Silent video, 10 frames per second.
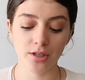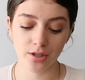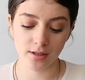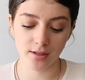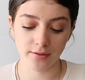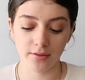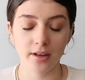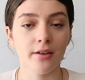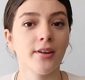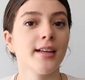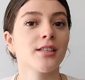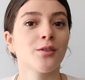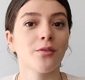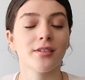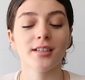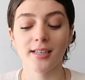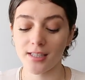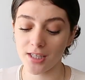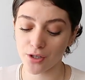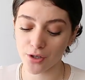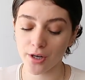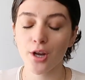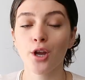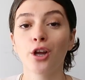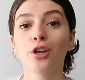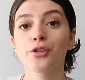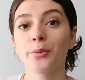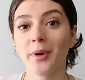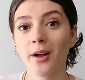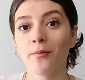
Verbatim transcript: It's just the fit of it. It's an oversized t-shirt, super